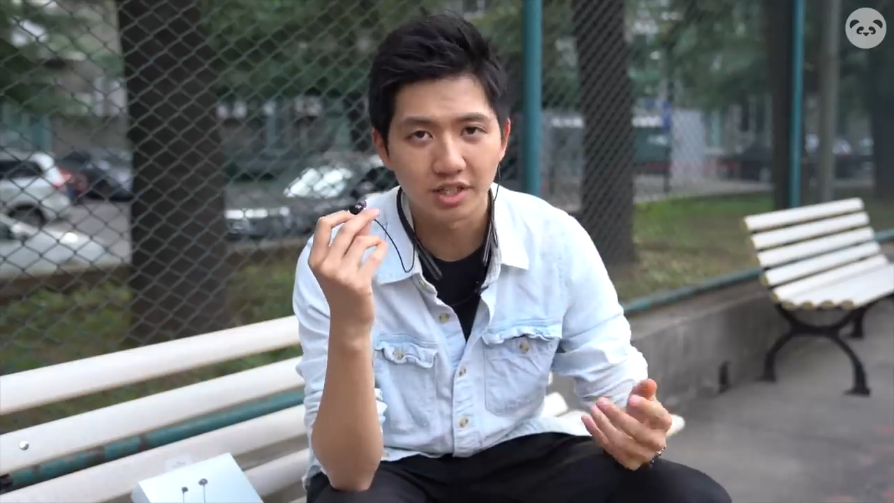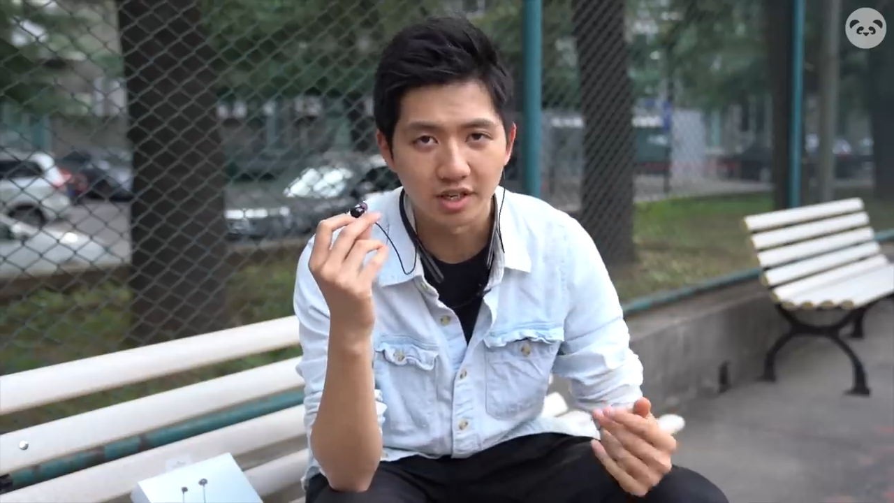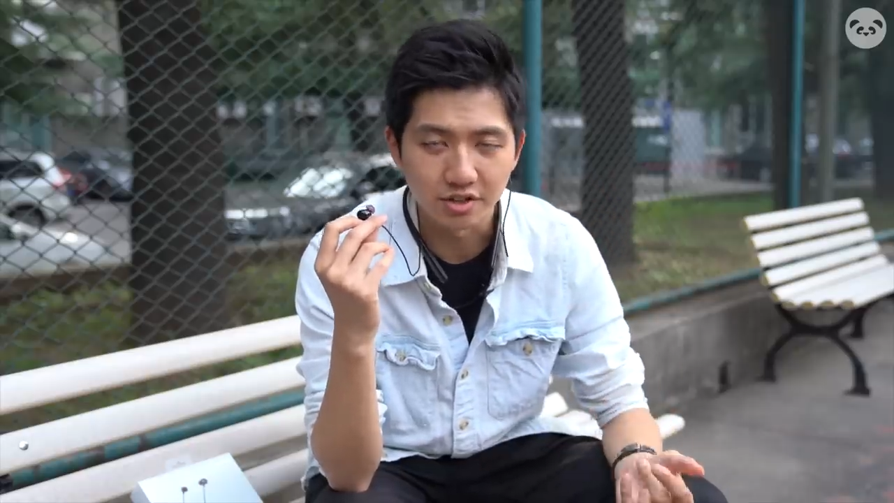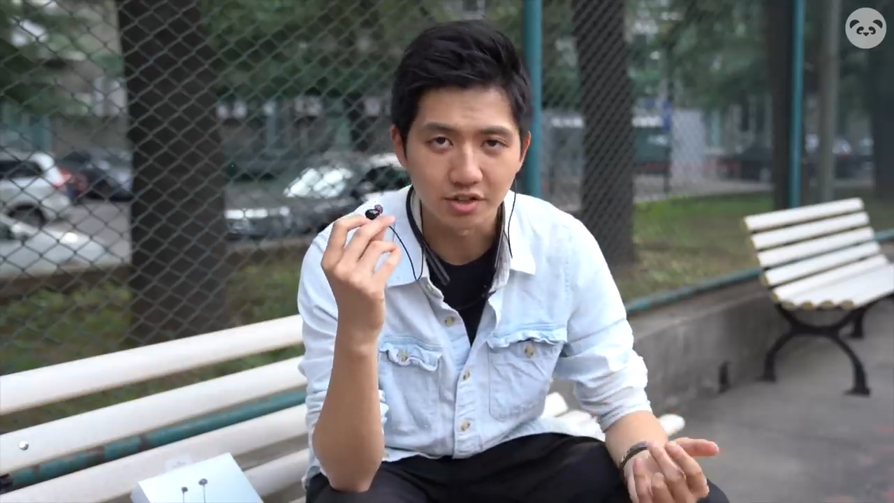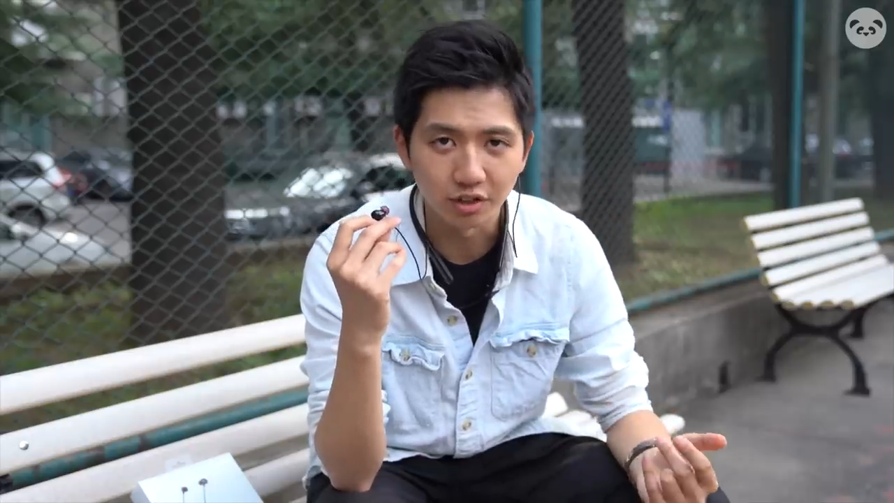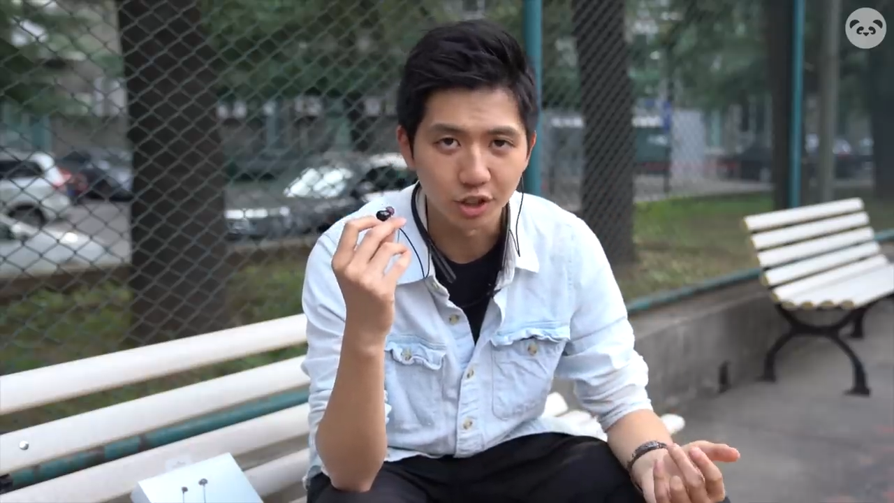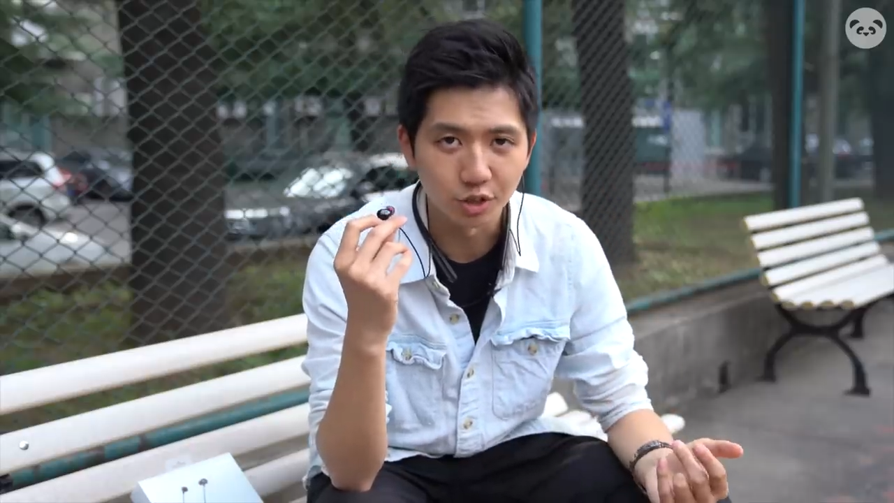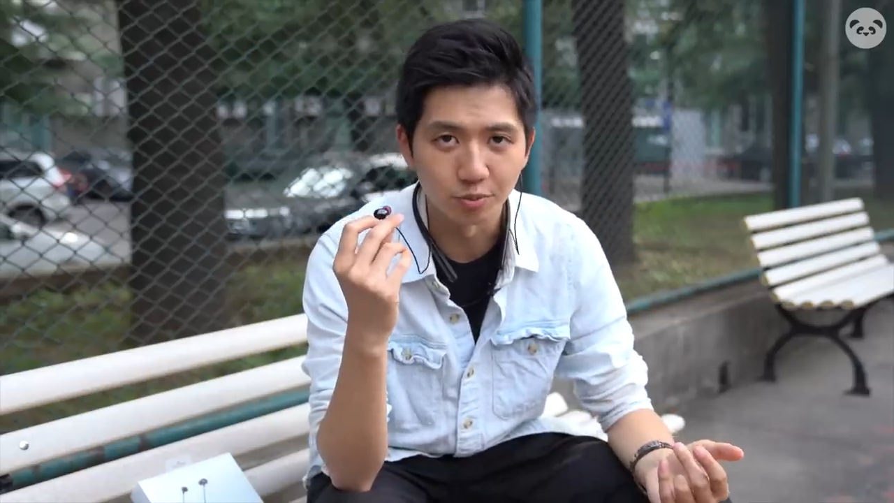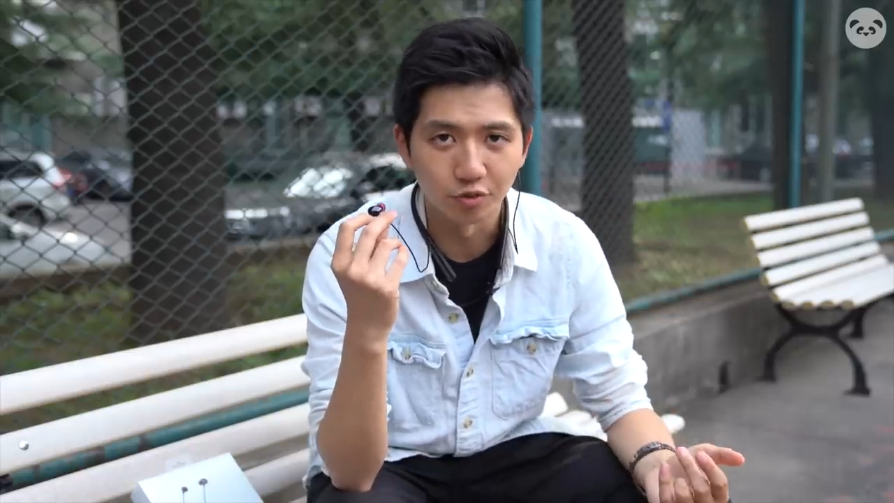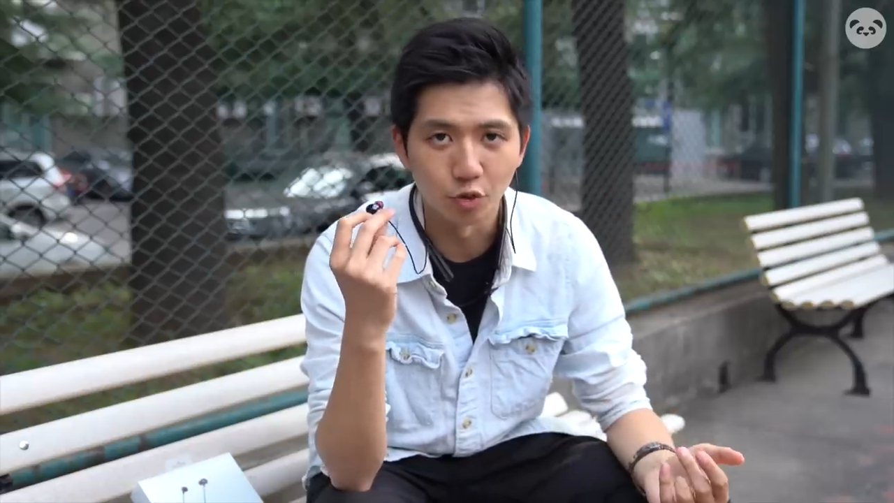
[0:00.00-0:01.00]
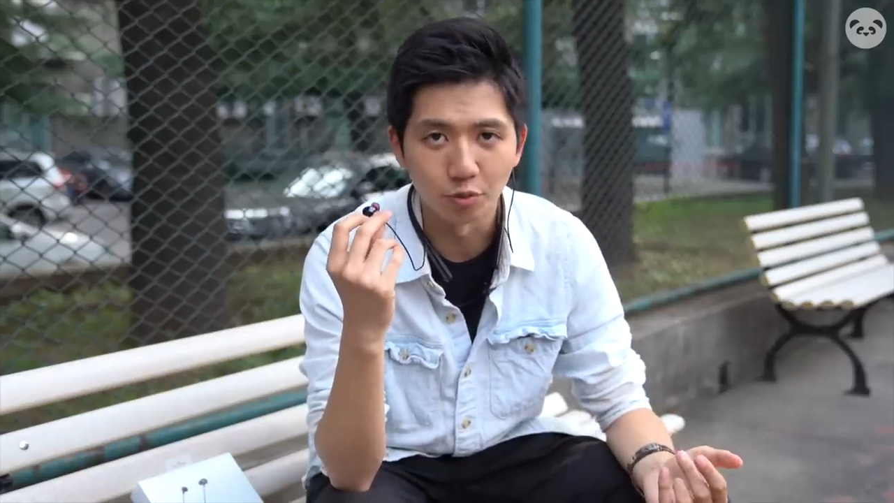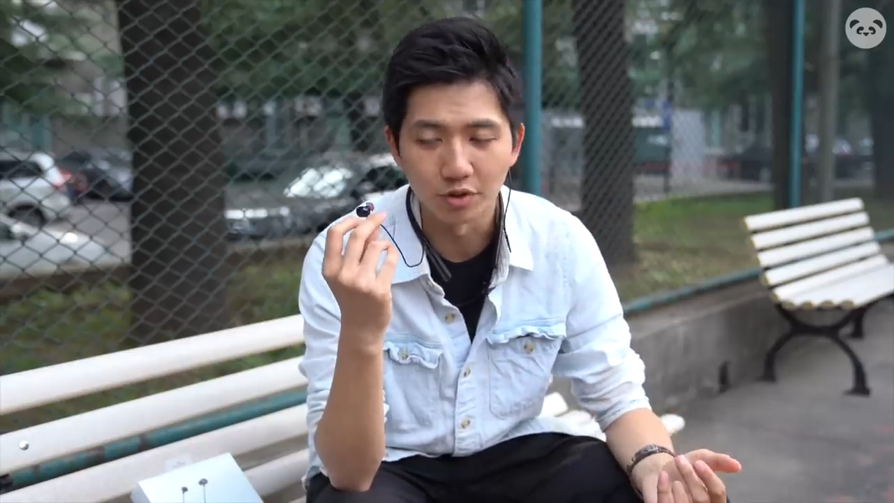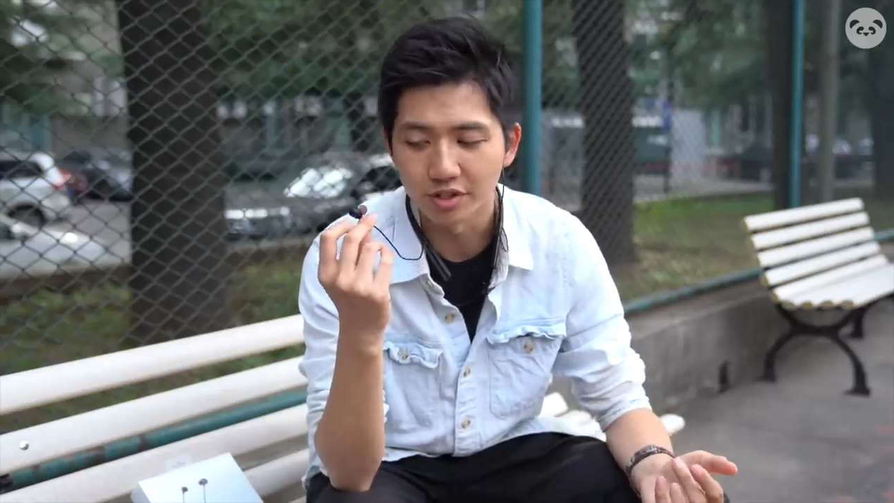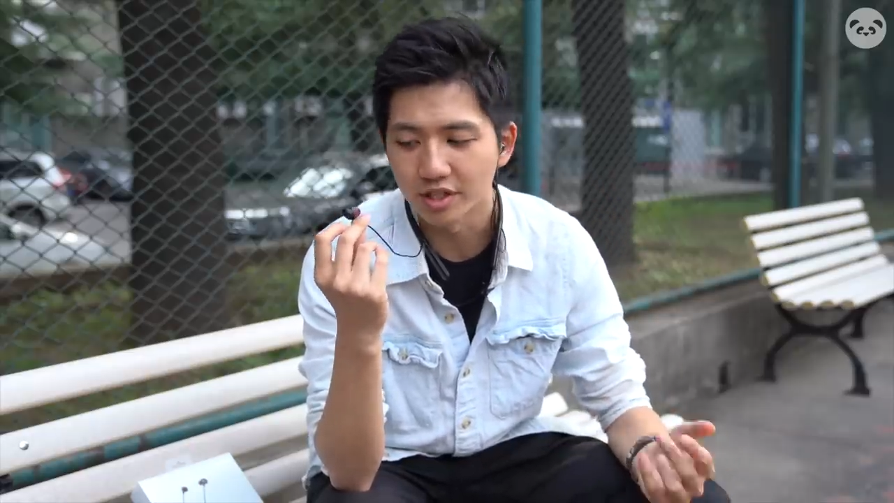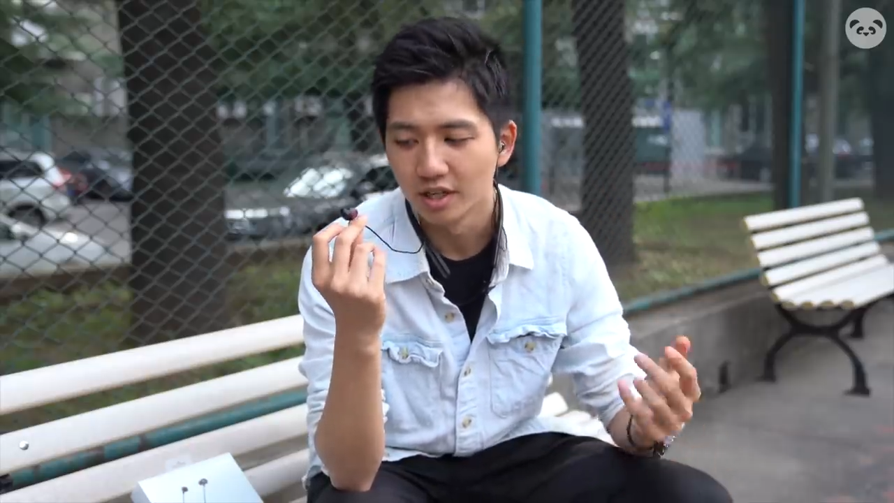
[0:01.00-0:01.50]
cancellation
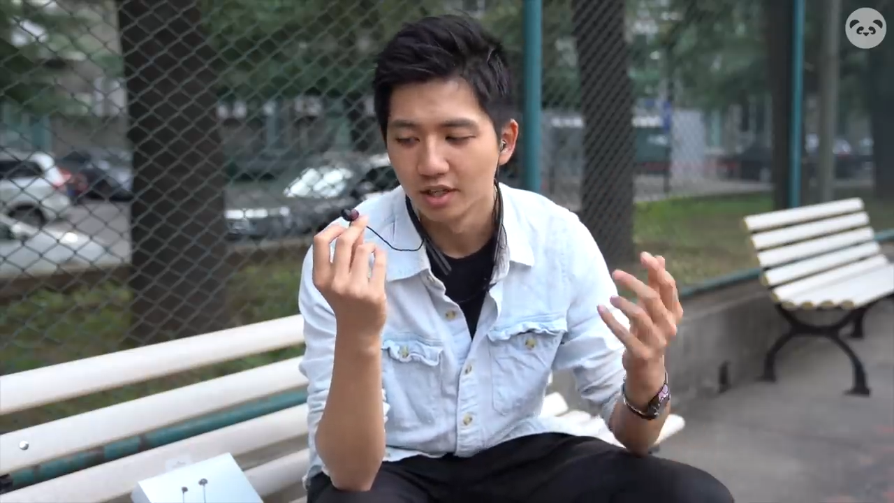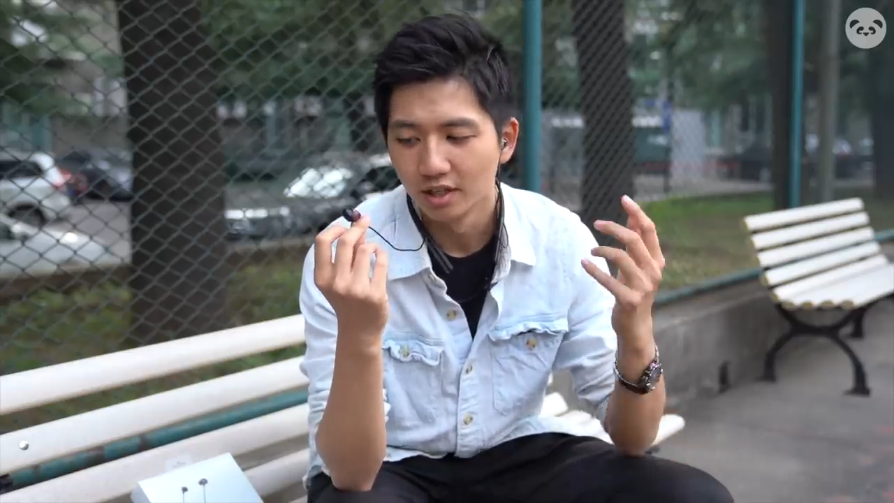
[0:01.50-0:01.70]
performance,